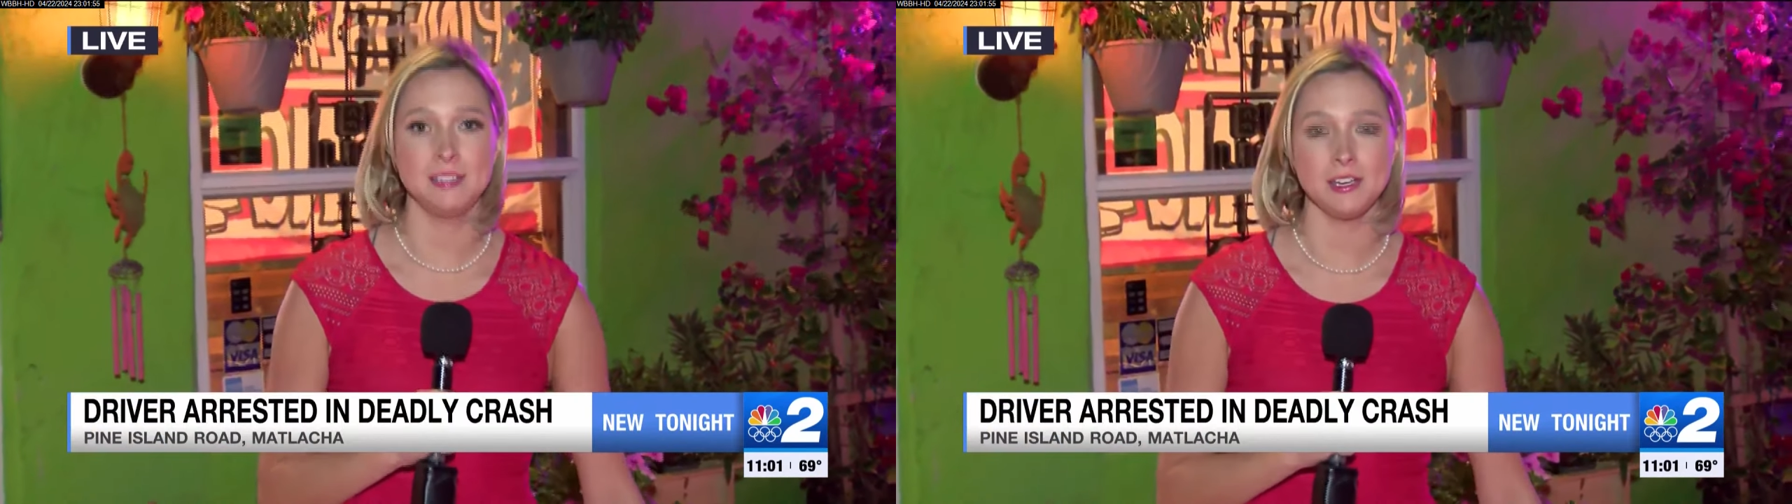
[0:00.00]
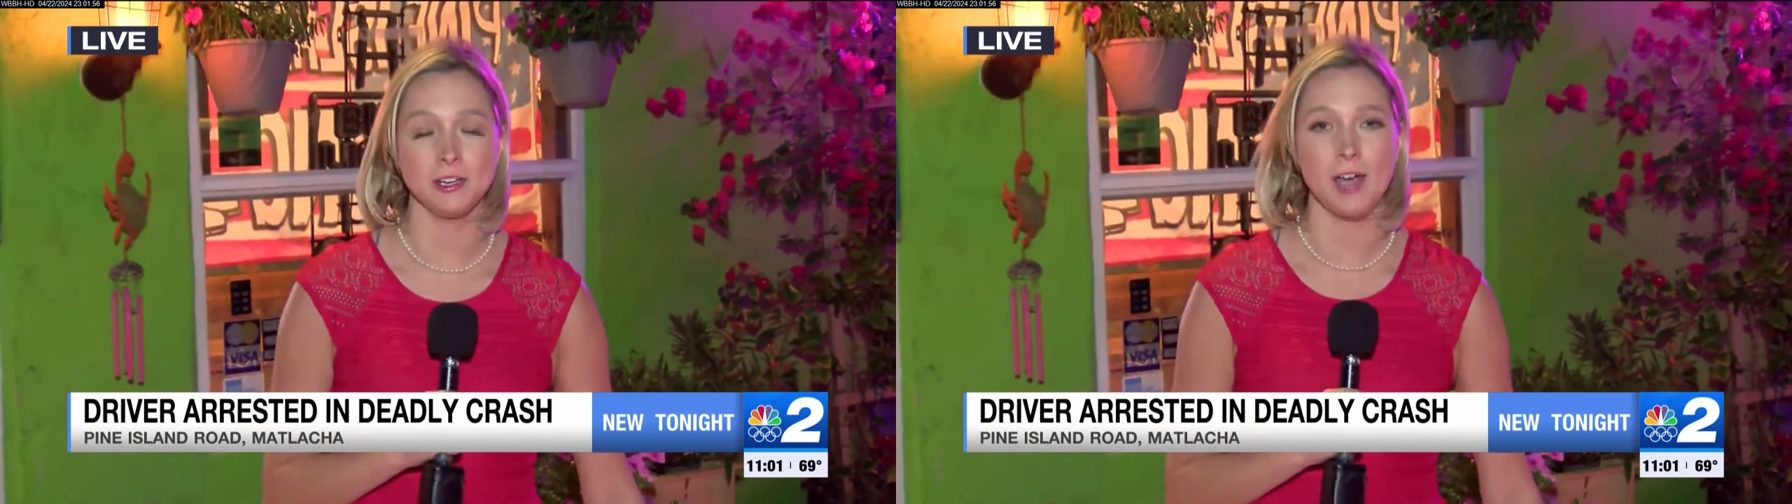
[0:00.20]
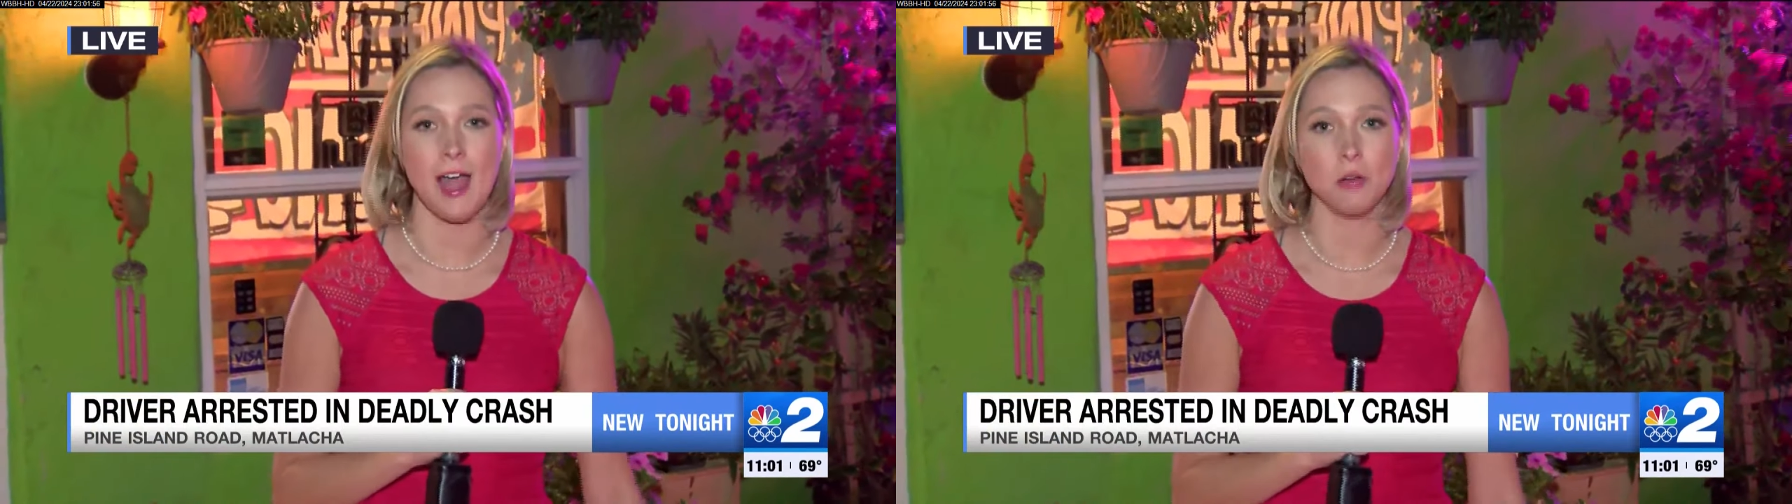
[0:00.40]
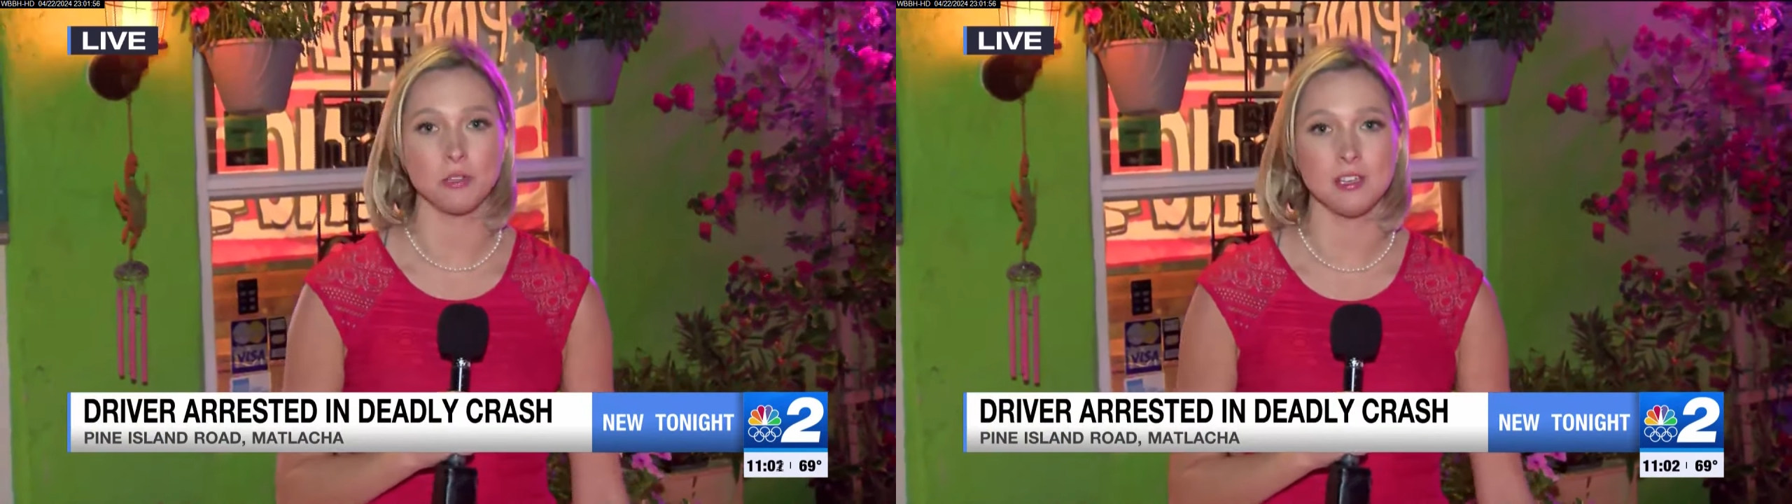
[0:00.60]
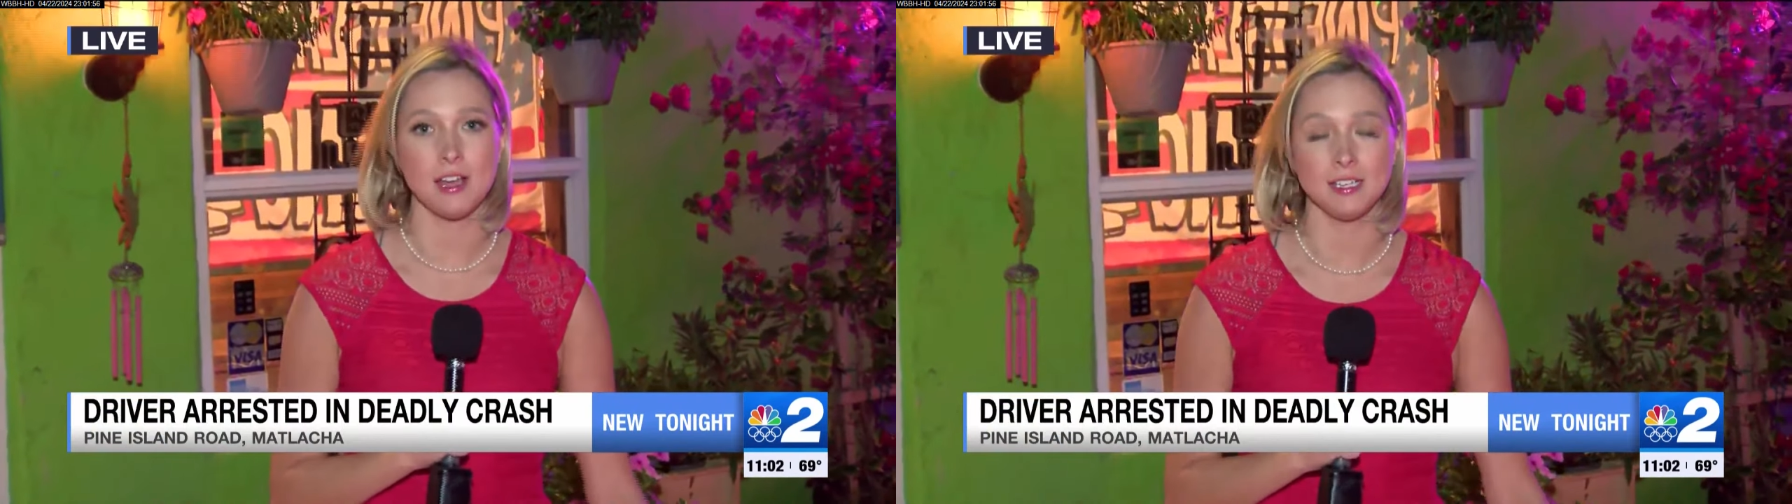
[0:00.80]
dinner
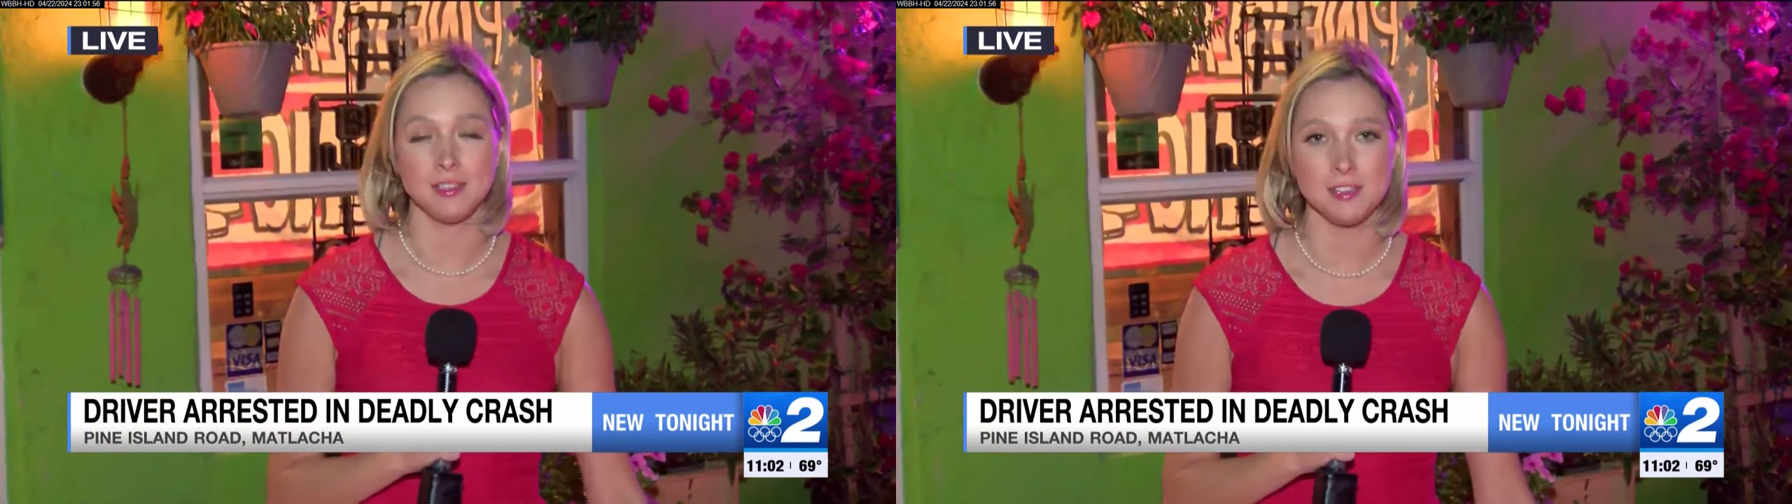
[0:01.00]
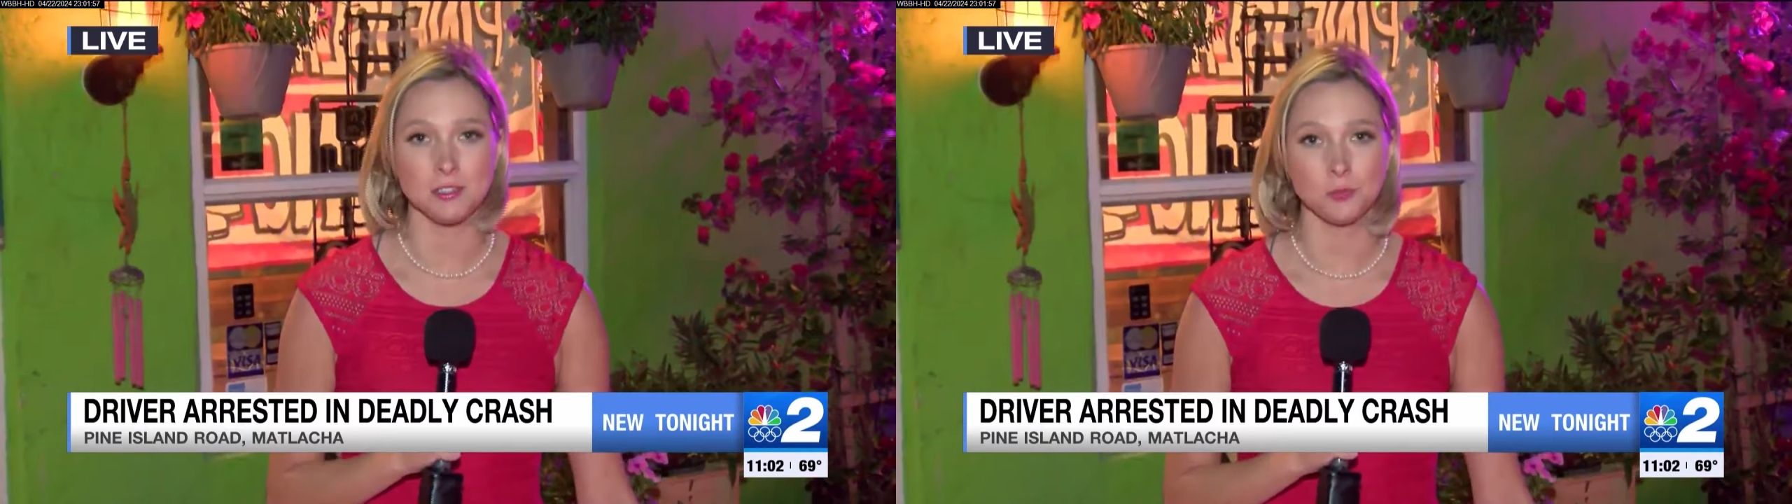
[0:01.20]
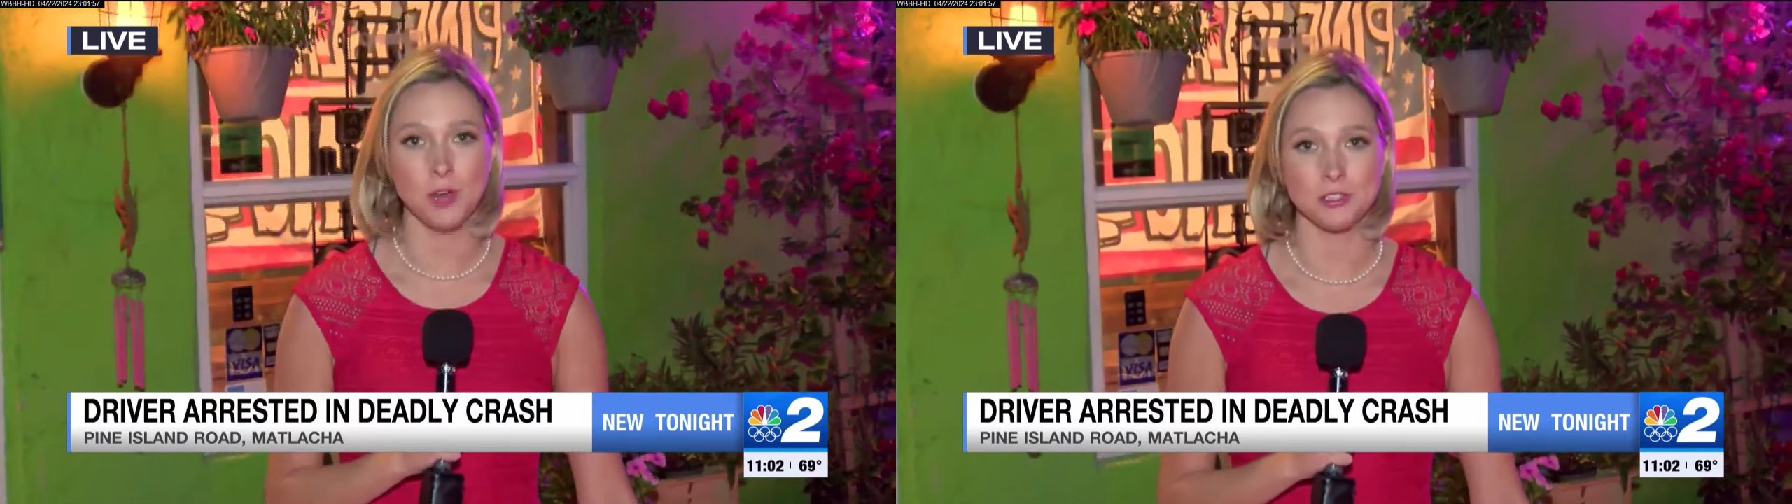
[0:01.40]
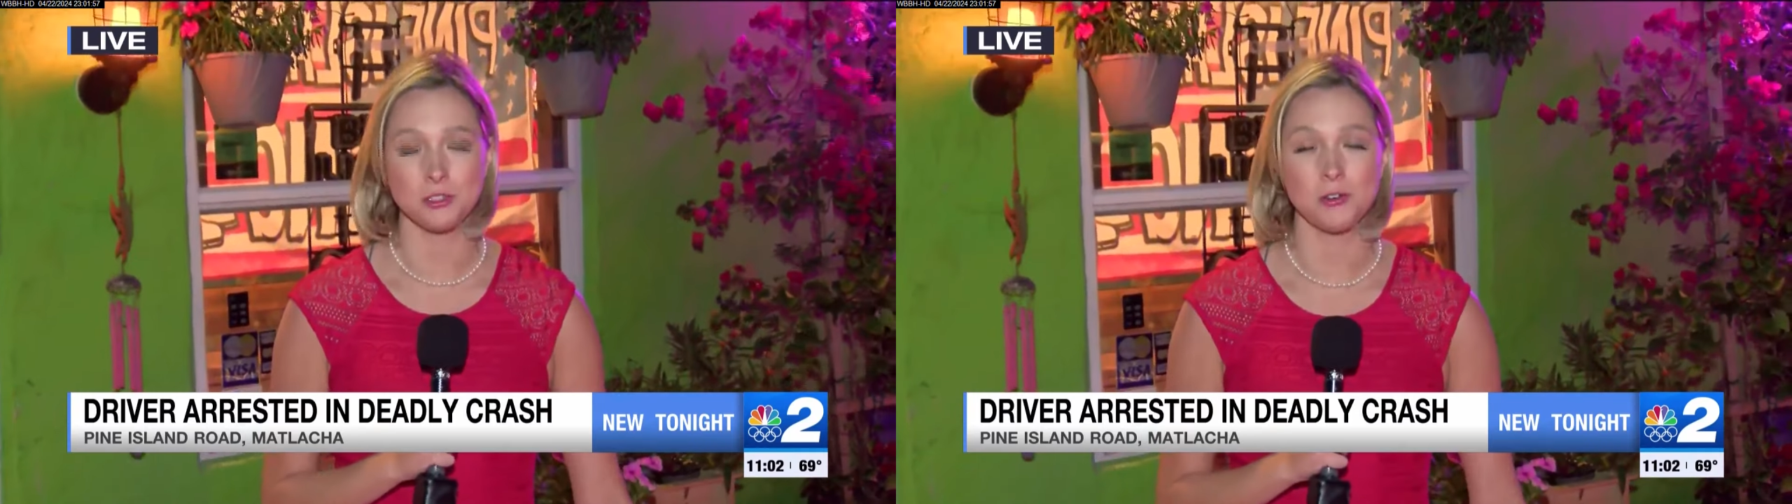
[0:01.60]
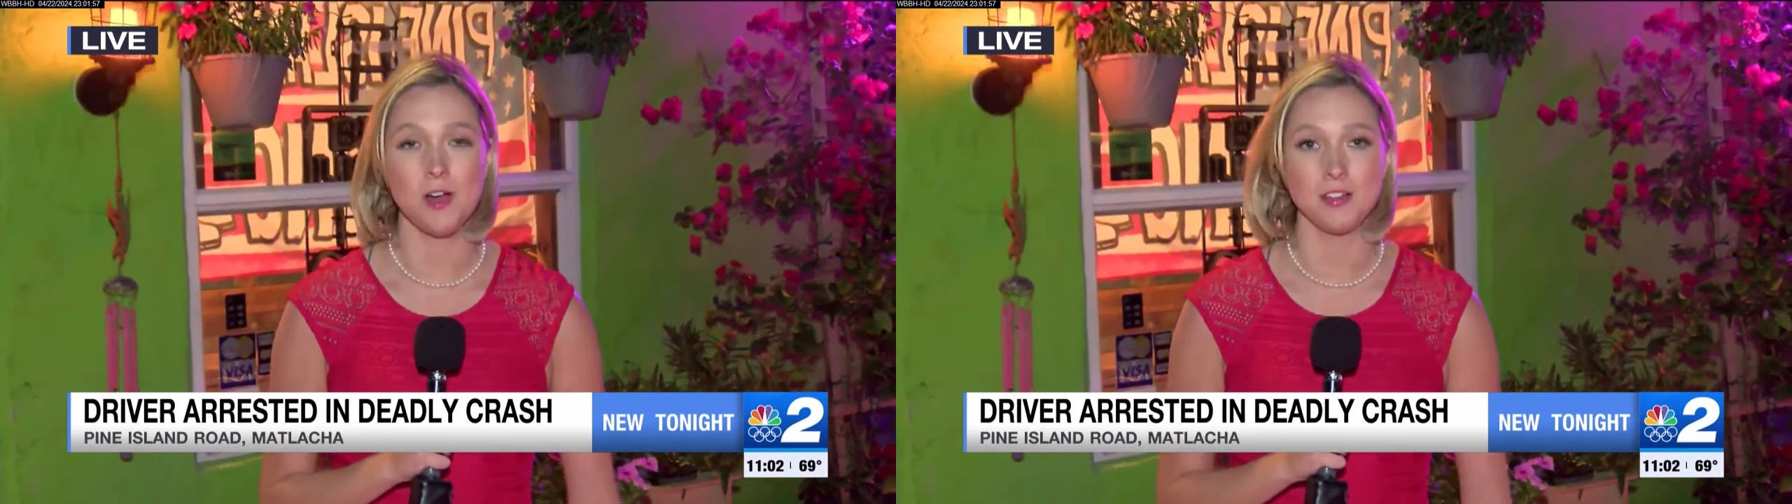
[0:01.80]
outside this
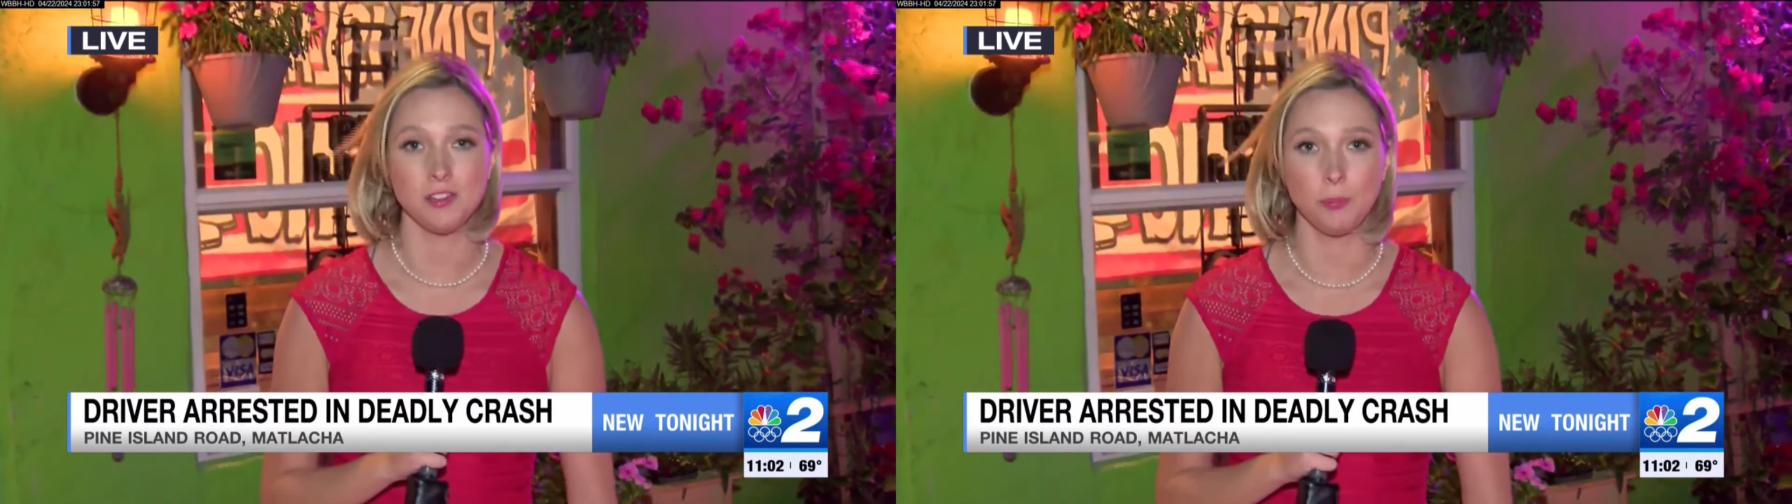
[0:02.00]
restaurant,